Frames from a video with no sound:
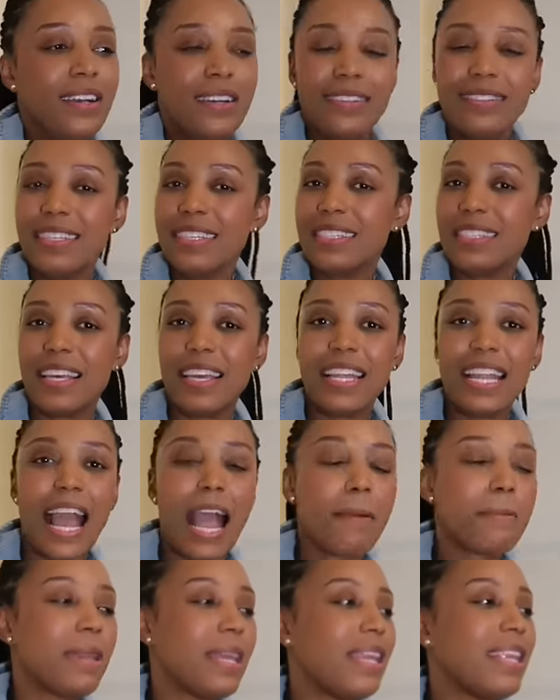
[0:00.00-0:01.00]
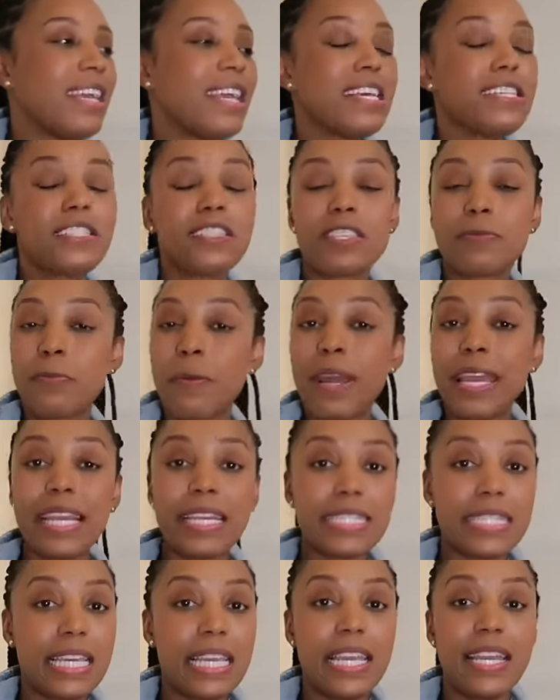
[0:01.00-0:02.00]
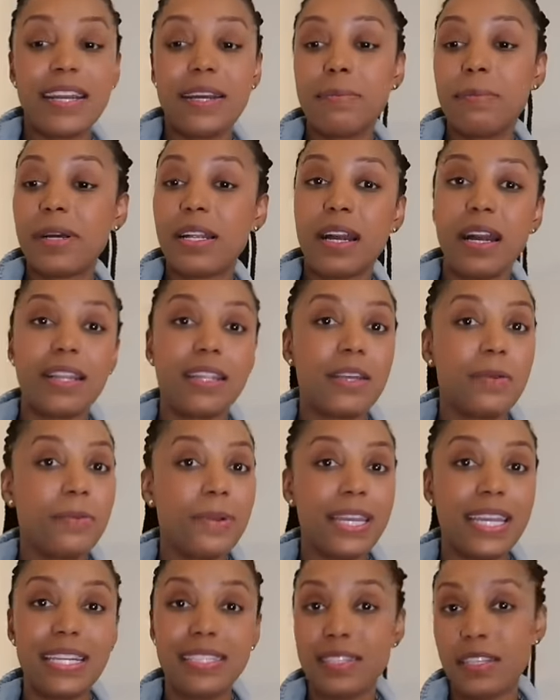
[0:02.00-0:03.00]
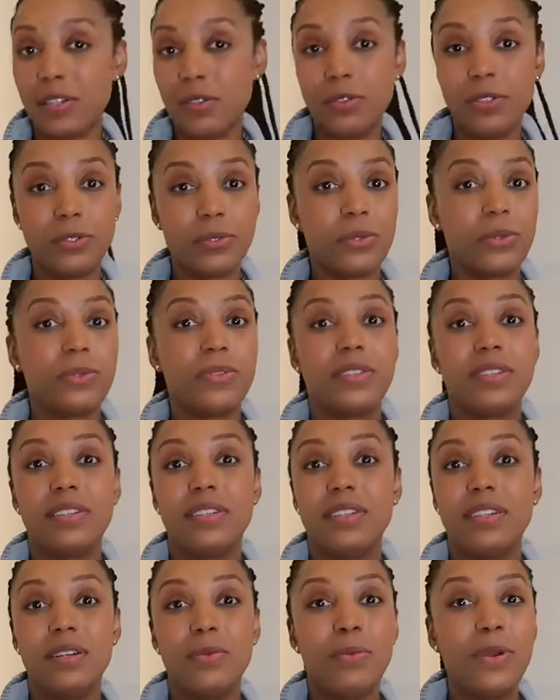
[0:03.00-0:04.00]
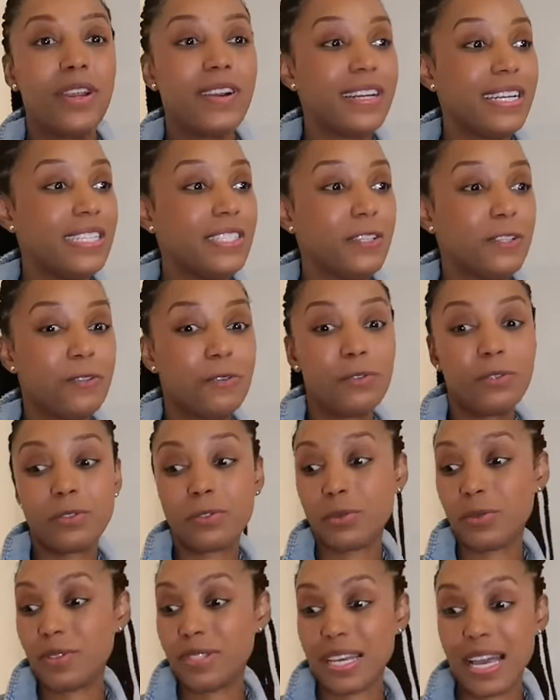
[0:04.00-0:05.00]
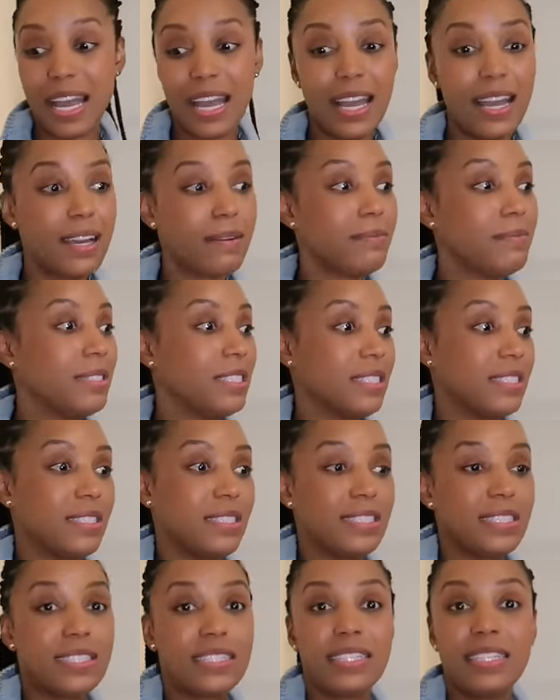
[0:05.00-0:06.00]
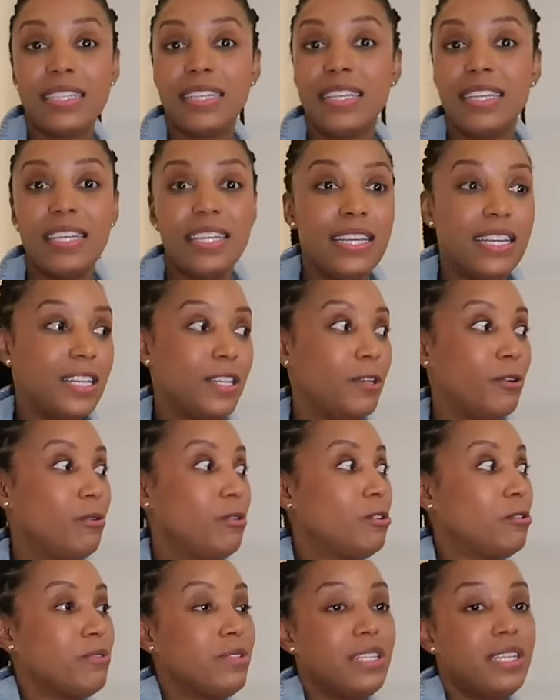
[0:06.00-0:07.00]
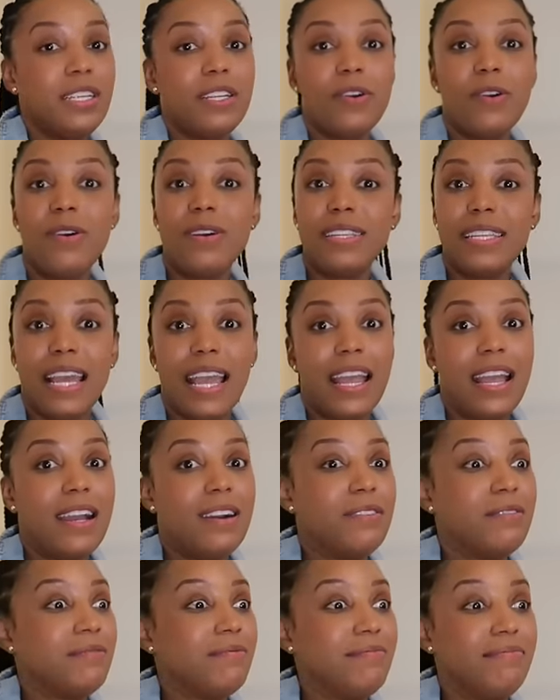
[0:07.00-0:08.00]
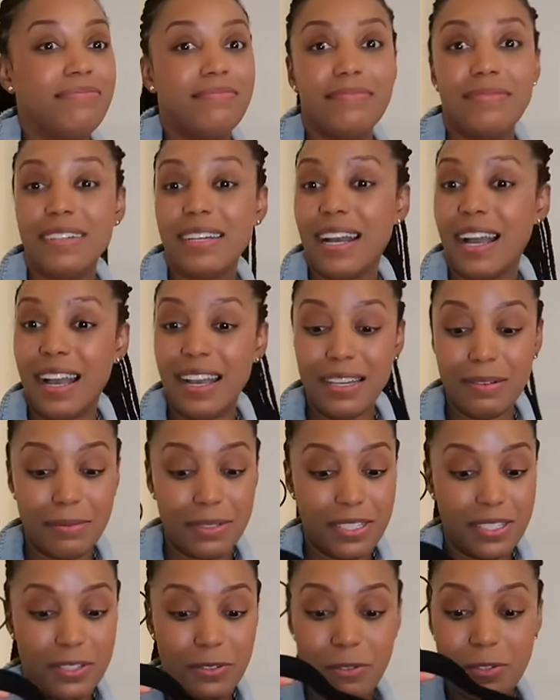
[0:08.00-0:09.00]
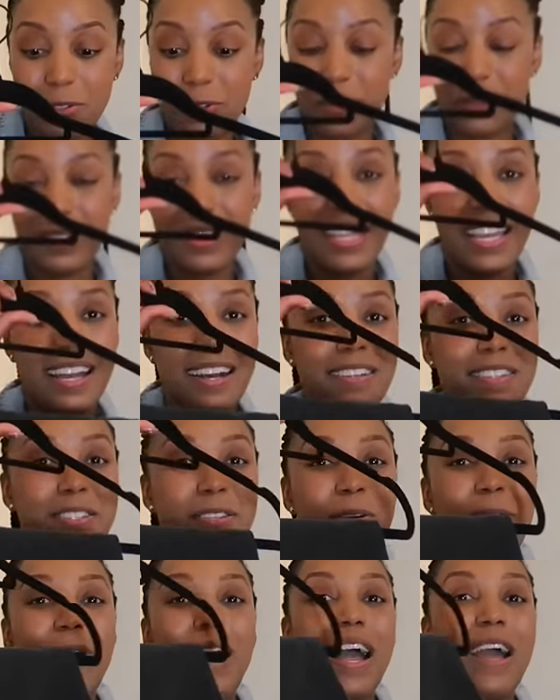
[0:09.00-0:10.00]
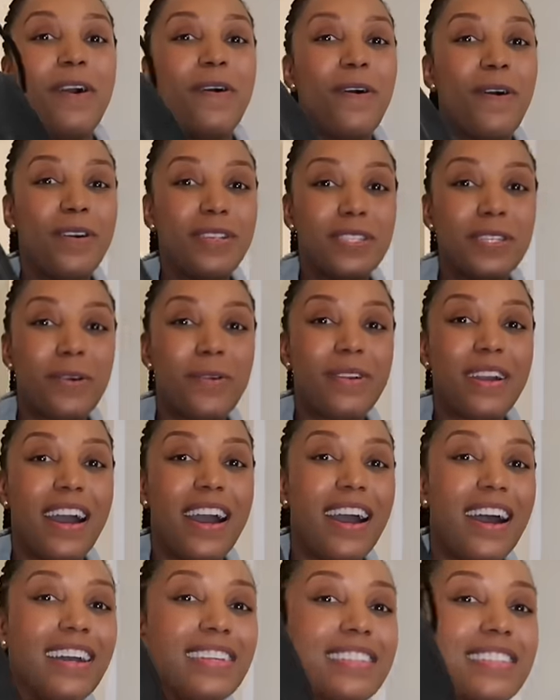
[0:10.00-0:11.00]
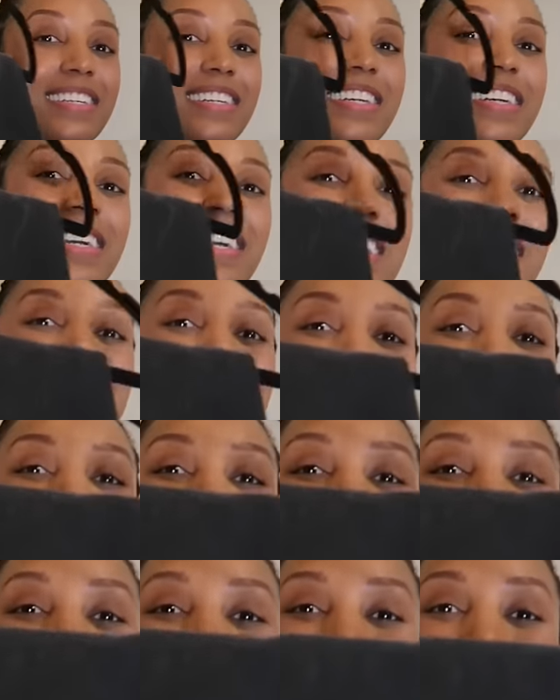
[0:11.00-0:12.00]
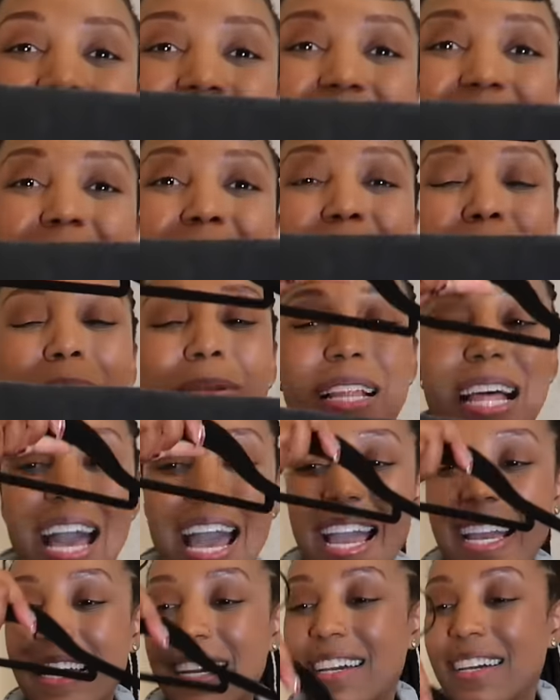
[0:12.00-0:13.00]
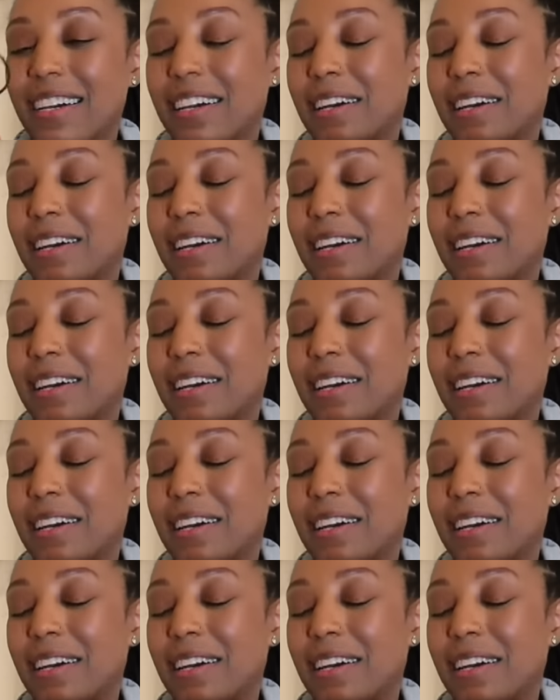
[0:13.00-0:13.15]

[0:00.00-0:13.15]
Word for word: listen, I mean, it's spring is here, but honey, we into neutrals. We're into neutrals. I'm just neutral and on down. I am just neutral on down. So I also got the black